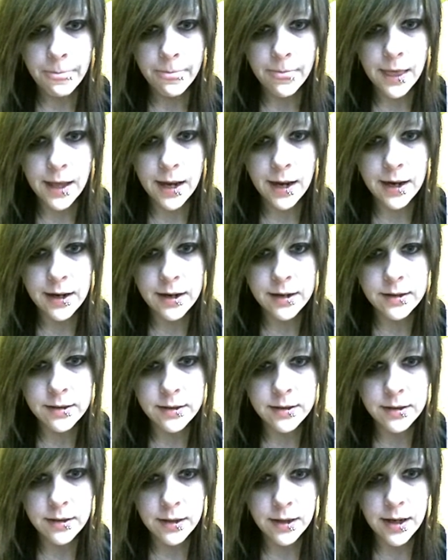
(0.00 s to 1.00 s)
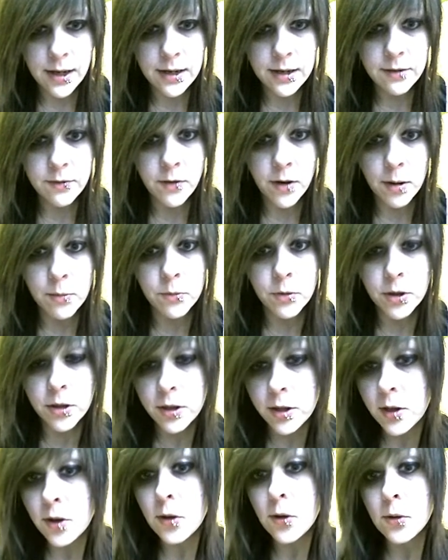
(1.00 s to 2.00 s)
And and if I'm with
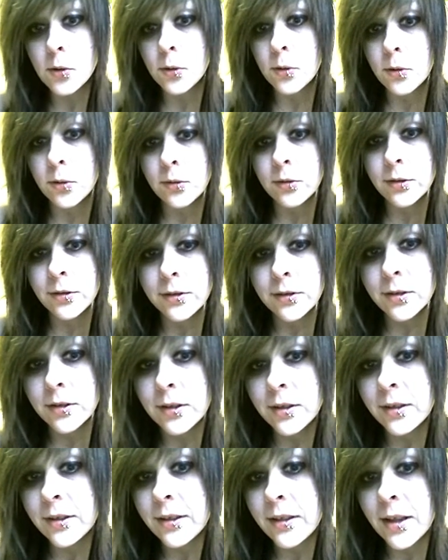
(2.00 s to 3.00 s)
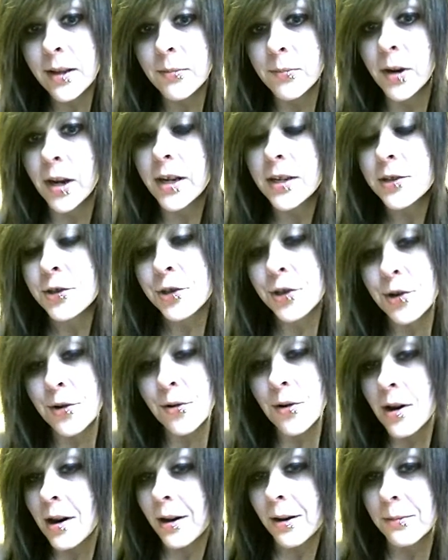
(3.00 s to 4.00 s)
you, they might show
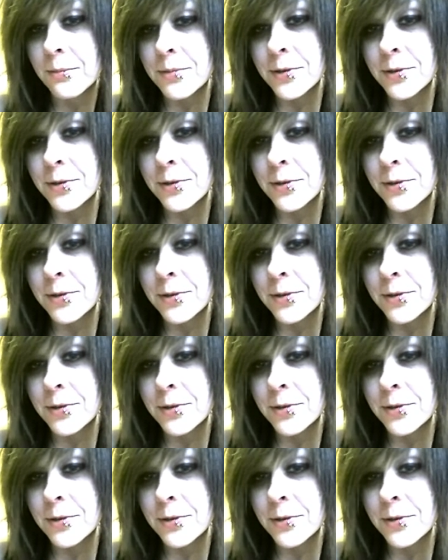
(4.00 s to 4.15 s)
up.